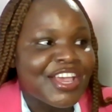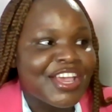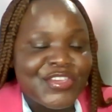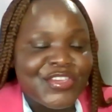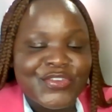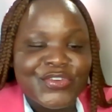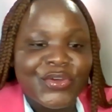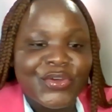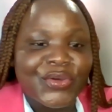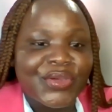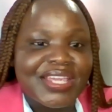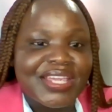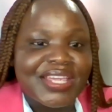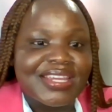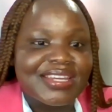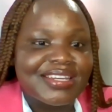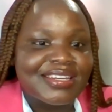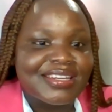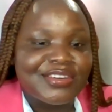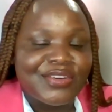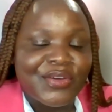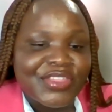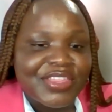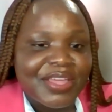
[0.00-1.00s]
you know,
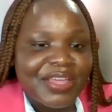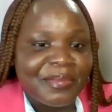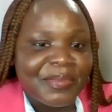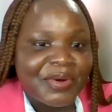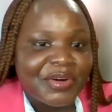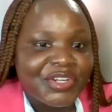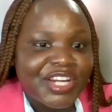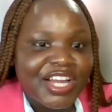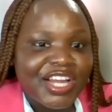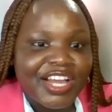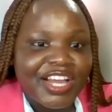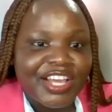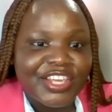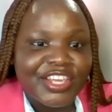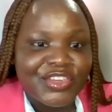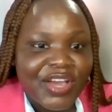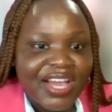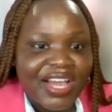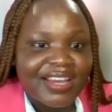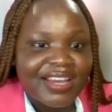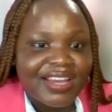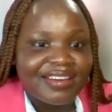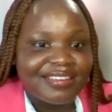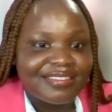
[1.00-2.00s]
in North America, you
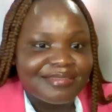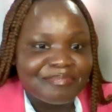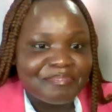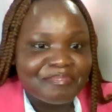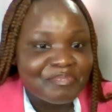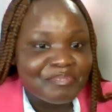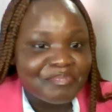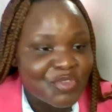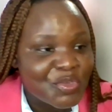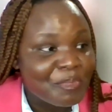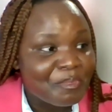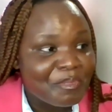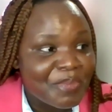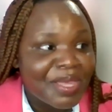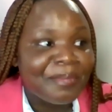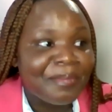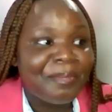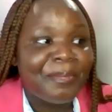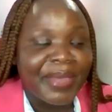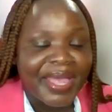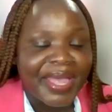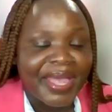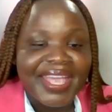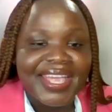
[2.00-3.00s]
can
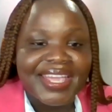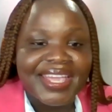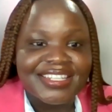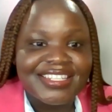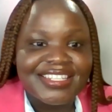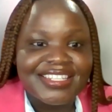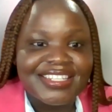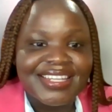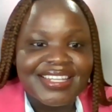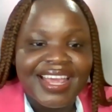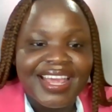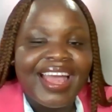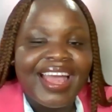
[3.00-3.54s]
be paid,